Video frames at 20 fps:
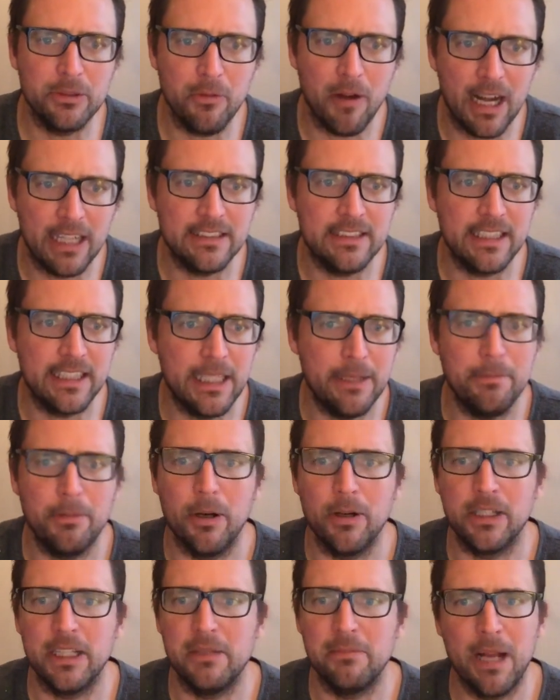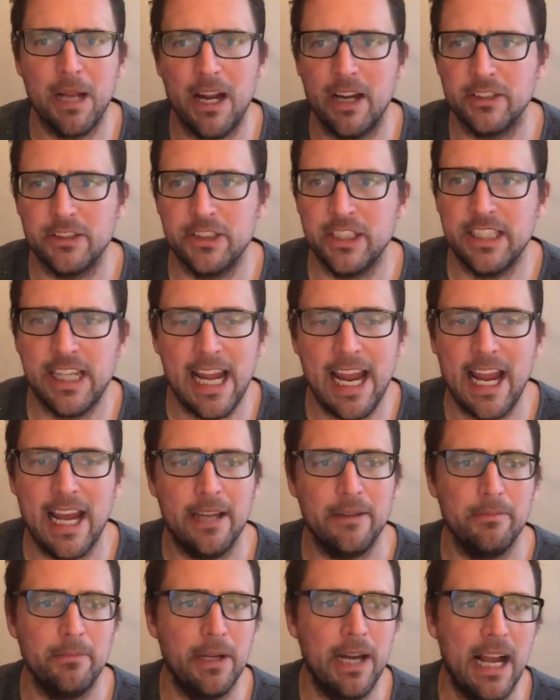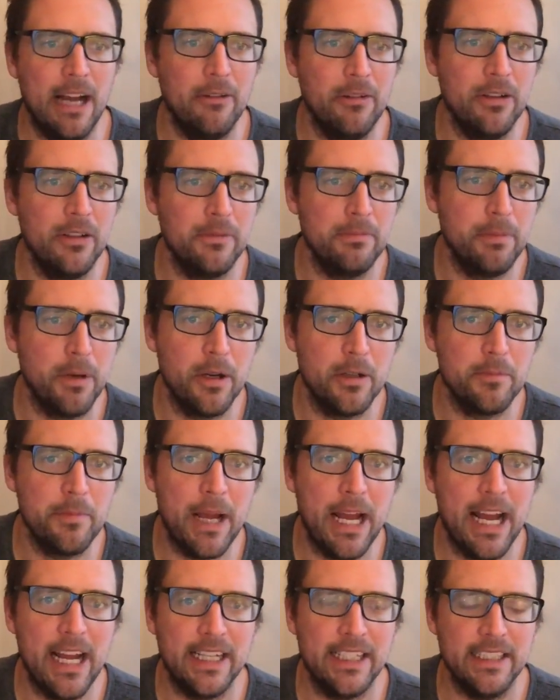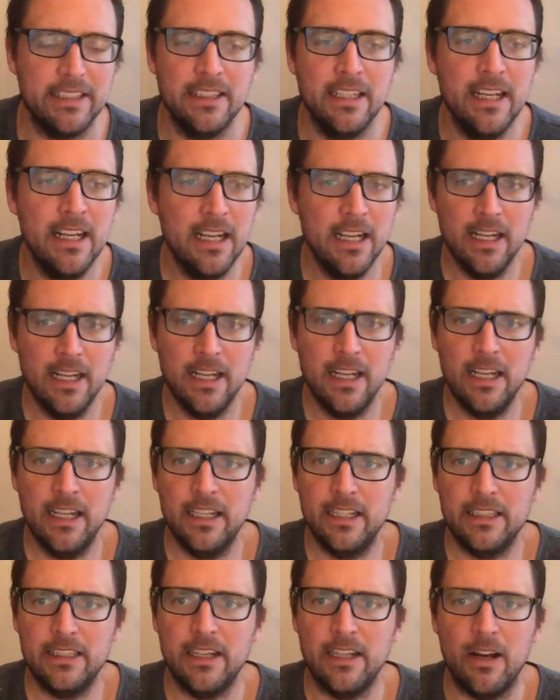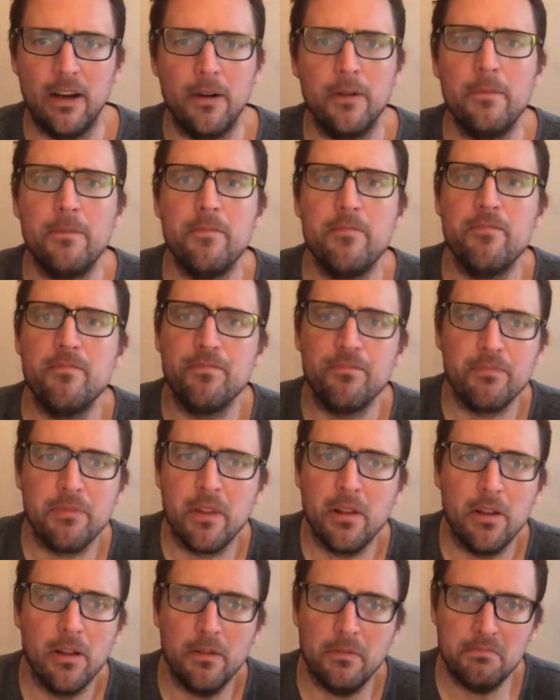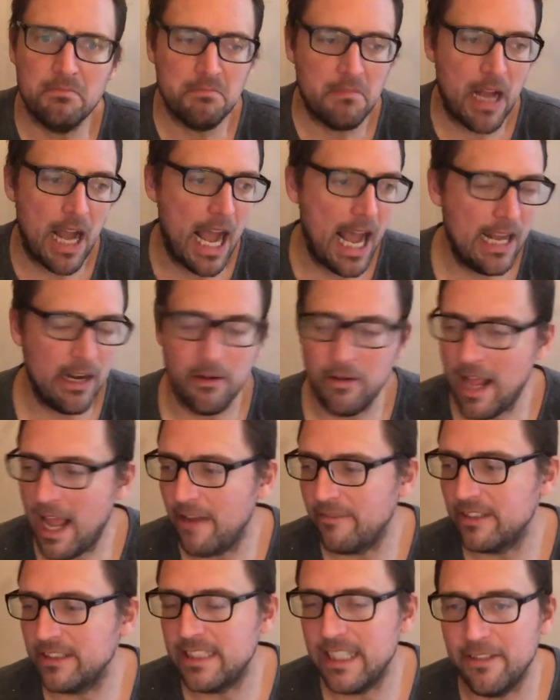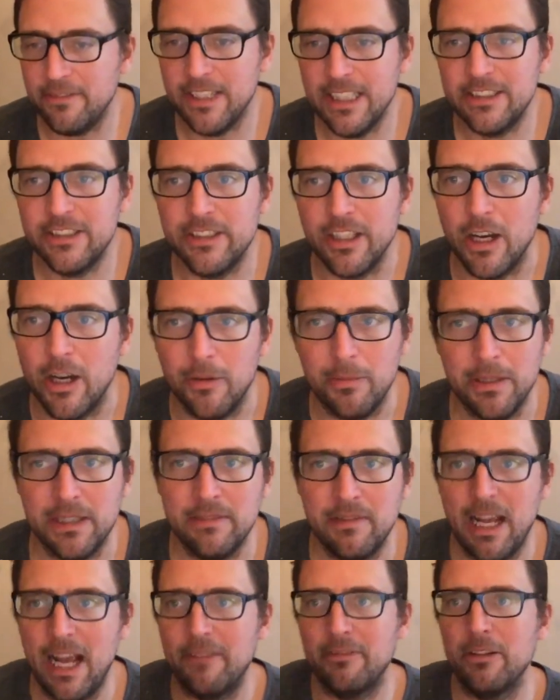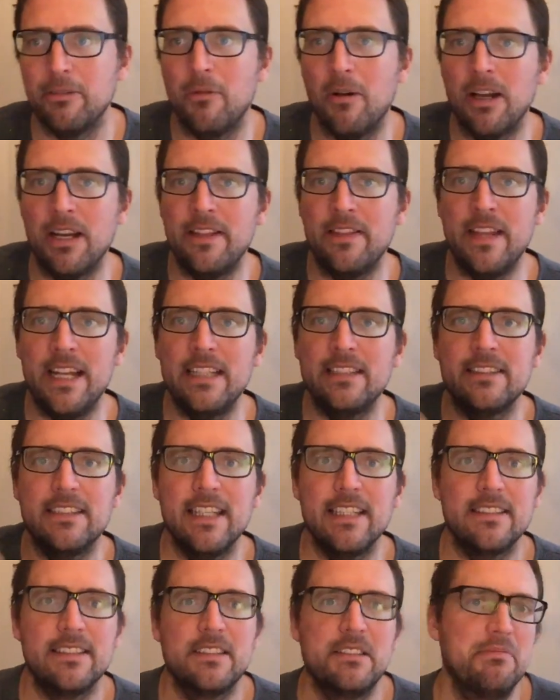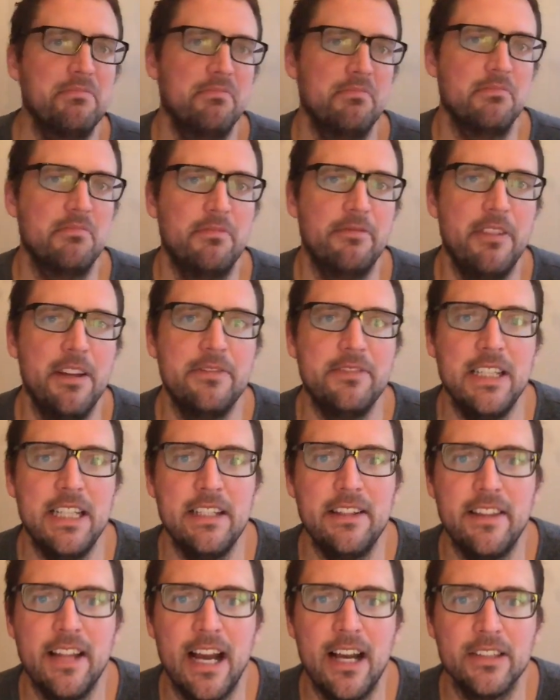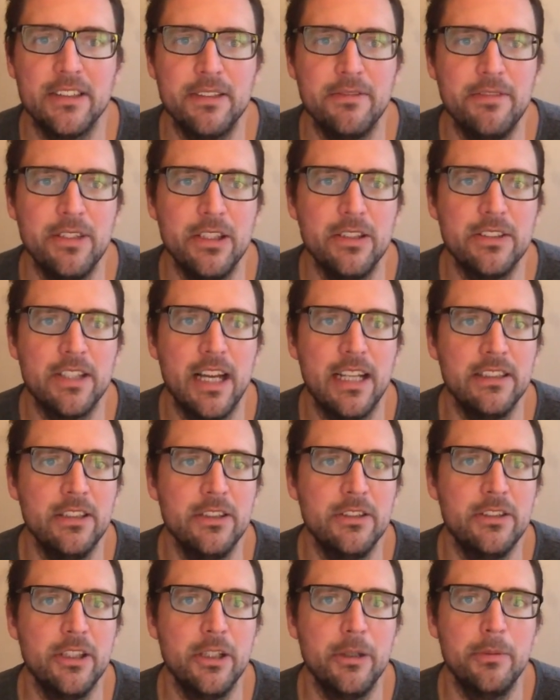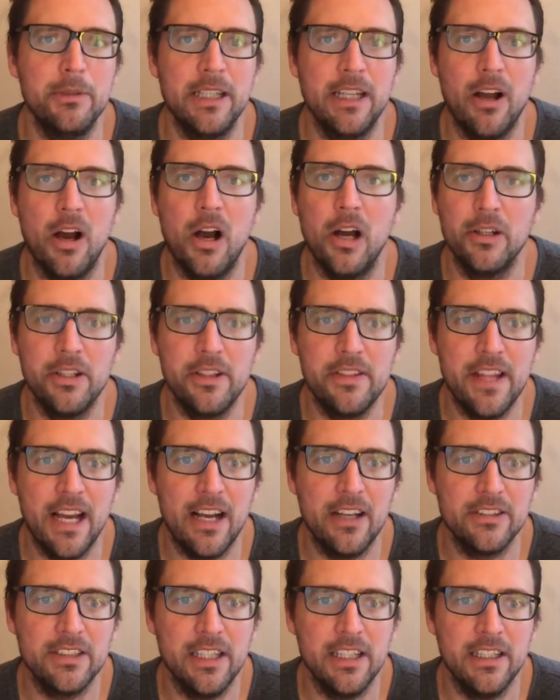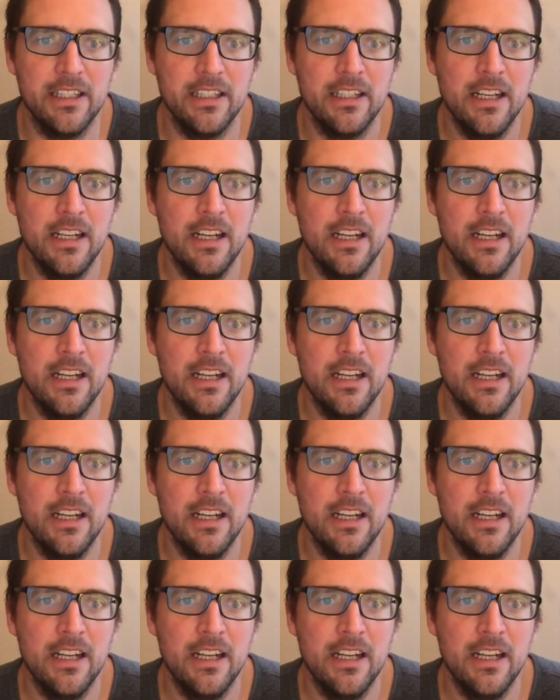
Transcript: wants to keep poking bears, she can, but I will poke back. And, you know, I don't have a TV show, but every one of these gets 15,000 views on YouTube and then 100,000